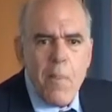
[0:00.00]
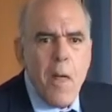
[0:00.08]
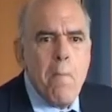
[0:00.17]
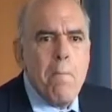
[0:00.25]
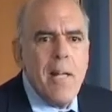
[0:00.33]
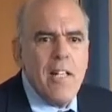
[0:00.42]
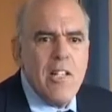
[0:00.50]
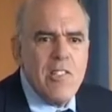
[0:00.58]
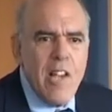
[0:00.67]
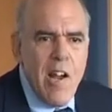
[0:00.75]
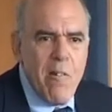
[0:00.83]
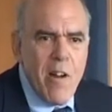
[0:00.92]
The
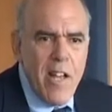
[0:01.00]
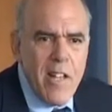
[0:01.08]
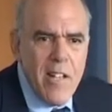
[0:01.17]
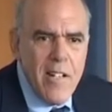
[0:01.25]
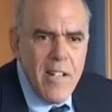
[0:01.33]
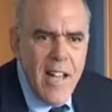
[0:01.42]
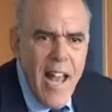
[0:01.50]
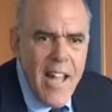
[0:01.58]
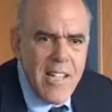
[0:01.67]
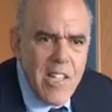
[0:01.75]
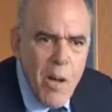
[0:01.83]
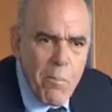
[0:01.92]
military,
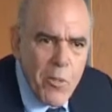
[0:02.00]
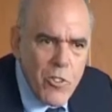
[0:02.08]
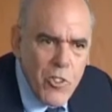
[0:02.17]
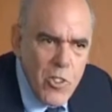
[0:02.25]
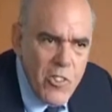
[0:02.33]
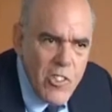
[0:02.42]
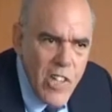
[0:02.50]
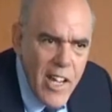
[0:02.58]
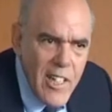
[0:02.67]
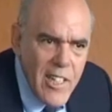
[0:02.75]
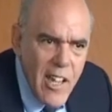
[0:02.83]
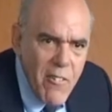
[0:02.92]
and number two,
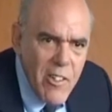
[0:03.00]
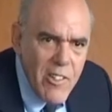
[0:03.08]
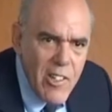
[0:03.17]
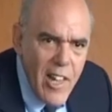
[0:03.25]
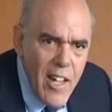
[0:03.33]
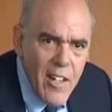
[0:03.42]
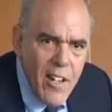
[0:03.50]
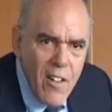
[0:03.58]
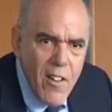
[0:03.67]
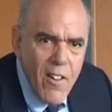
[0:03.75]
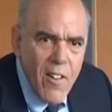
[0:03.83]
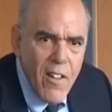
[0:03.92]
secondary to
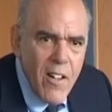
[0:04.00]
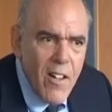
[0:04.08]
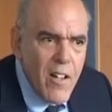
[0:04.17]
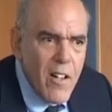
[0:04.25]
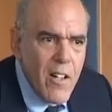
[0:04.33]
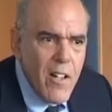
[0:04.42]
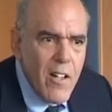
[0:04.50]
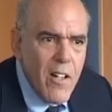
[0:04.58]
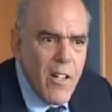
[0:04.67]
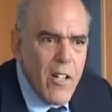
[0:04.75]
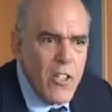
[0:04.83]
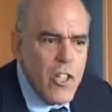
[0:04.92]
that,
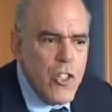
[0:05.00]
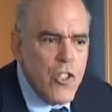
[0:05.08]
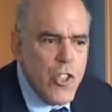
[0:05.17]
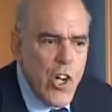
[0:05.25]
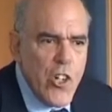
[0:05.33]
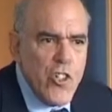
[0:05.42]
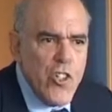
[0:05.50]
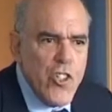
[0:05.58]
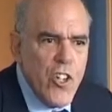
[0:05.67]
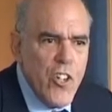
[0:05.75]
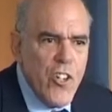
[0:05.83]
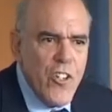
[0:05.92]
the
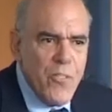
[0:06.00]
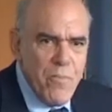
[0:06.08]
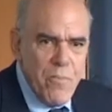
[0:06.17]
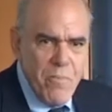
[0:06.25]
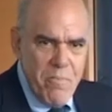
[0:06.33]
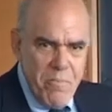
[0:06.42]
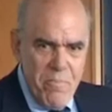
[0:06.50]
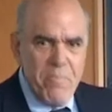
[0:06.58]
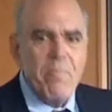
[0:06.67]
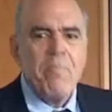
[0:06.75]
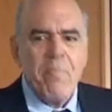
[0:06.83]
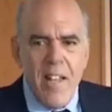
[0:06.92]
church.
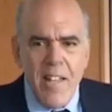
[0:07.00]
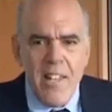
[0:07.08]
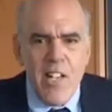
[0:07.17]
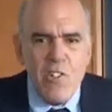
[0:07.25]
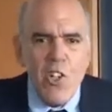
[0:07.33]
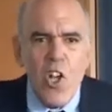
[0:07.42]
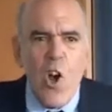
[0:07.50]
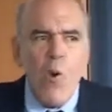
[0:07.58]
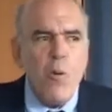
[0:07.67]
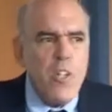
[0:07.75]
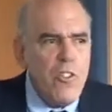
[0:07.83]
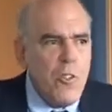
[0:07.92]
These are the
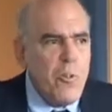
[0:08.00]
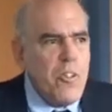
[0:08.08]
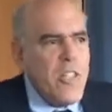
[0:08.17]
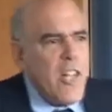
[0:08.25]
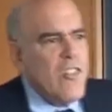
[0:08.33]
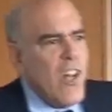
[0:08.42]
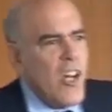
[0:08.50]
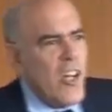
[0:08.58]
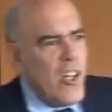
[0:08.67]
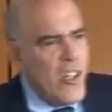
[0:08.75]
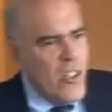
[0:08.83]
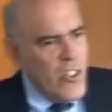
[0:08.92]
only two things
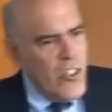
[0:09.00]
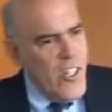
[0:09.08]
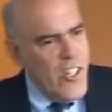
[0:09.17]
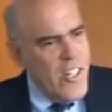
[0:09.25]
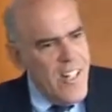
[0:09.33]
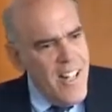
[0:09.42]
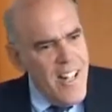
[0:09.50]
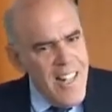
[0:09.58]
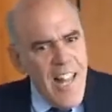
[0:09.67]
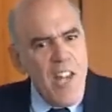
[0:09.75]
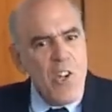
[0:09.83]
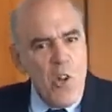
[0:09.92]
on earth
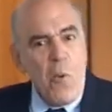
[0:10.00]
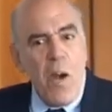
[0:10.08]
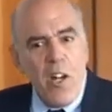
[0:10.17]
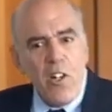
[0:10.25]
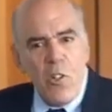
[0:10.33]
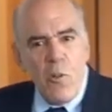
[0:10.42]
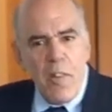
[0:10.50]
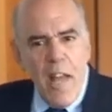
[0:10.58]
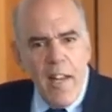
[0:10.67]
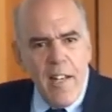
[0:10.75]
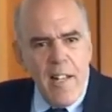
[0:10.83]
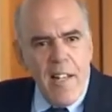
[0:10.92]
that knew how to do
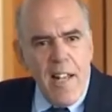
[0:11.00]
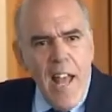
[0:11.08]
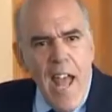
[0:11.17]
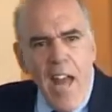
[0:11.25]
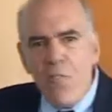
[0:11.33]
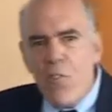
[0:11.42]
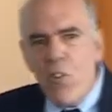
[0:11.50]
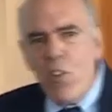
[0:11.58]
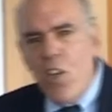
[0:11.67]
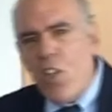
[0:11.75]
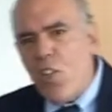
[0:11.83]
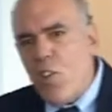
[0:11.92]
that. And if you
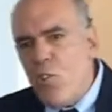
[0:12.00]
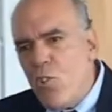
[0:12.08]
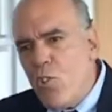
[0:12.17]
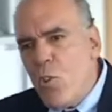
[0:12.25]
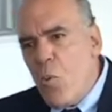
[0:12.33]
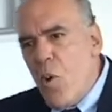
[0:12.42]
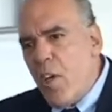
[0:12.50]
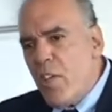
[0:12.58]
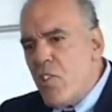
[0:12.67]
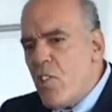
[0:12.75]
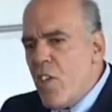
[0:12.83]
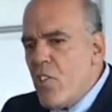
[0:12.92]
look at those two
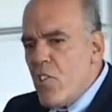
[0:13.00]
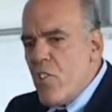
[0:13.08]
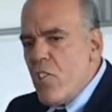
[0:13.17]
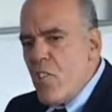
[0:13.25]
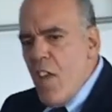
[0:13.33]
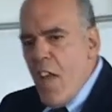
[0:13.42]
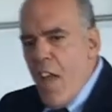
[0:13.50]
organizations,